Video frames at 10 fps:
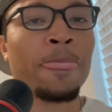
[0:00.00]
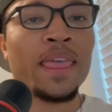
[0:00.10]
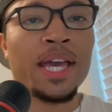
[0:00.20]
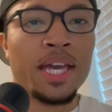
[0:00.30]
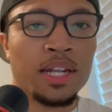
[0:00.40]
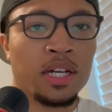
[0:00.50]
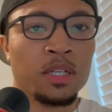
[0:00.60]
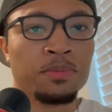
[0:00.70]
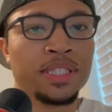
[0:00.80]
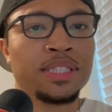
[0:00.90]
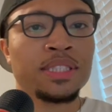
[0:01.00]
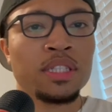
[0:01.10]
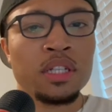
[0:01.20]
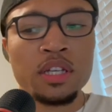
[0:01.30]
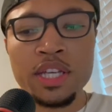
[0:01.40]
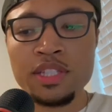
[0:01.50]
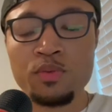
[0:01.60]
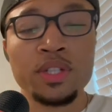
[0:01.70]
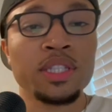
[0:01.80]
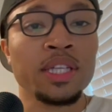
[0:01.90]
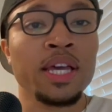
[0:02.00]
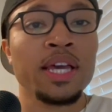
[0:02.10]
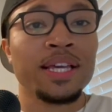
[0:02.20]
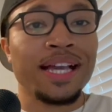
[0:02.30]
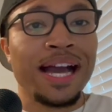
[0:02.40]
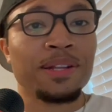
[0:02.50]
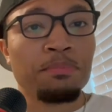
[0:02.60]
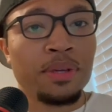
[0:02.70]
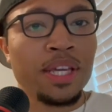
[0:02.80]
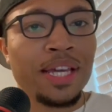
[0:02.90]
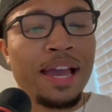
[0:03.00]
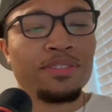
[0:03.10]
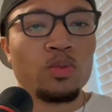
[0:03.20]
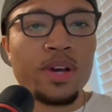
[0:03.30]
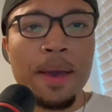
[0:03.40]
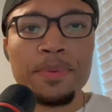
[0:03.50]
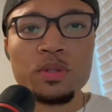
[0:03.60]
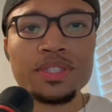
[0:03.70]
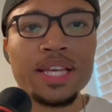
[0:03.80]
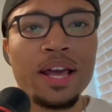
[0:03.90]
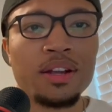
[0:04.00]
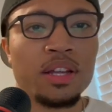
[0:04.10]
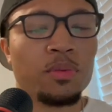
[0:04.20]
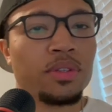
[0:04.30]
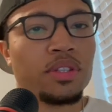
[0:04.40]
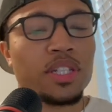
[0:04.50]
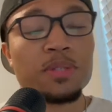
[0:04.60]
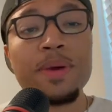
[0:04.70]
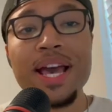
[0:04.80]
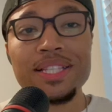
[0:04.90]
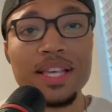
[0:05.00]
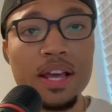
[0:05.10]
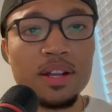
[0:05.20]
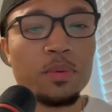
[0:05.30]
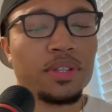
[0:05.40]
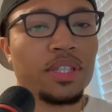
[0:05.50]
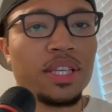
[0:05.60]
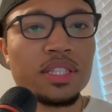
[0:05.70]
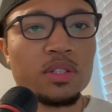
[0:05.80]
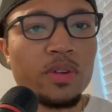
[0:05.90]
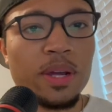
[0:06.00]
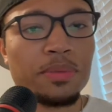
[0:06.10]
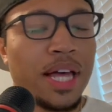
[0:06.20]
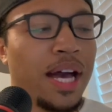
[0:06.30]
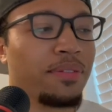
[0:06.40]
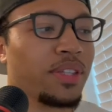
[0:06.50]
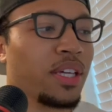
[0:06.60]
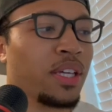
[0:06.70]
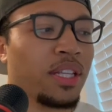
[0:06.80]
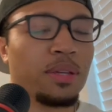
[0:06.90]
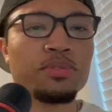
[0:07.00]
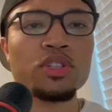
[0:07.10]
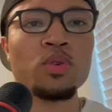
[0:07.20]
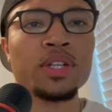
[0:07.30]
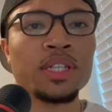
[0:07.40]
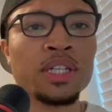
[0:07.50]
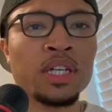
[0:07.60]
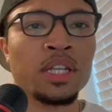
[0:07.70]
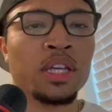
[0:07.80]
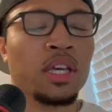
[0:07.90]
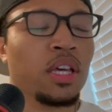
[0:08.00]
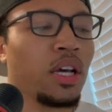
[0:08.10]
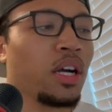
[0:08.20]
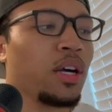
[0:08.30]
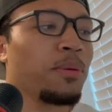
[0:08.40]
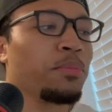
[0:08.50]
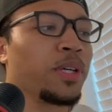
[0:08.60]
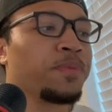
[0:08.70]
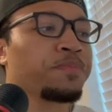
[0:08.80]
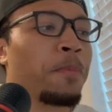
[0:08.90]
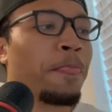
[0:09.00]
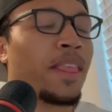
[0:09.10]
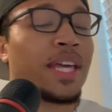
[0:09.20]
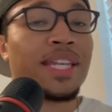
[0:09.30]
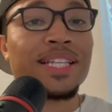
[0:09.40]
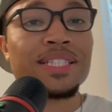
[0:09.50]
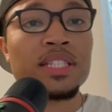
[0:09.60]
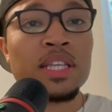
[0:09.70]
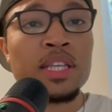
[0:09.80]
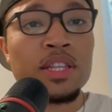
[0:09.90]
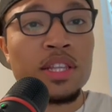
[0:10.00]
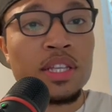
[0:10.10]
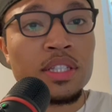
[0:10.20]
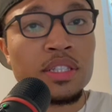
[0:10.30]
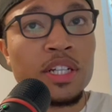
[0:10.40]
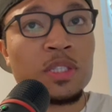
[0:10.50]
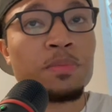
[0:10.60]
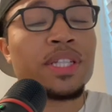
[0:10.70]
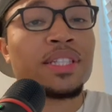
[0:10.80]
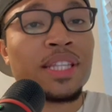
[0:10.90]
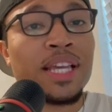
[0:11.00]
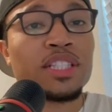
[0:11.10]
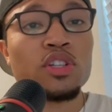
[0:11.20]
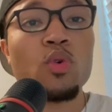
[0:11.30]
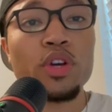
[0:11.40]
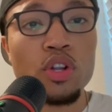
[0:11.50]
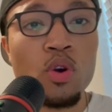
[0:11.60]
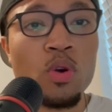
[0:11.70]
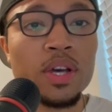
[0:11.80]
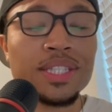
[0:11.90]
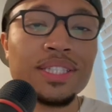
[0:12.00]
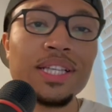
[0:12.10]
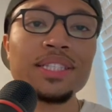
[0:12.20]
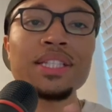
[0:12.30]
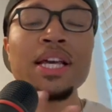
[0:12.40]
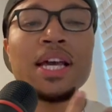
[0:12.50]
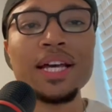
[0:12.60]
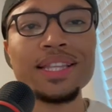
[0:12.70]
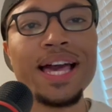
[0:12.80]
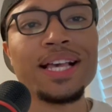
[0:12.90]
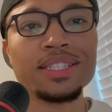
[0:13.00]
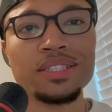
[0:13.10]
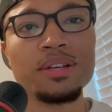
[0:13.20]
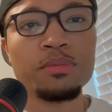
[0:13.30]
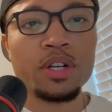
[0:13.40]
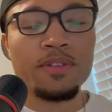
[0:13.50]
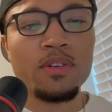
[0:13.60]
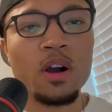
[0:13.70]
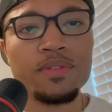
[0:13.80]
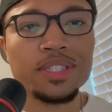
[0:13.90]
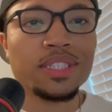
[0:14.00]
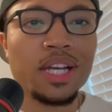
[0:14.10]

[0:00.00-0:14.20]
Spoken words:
and this is it's really gotten big after what happened on Saturday with this past Saturday with the Instagram live thing and him showing a gun. But this there's been things going on since last summer involving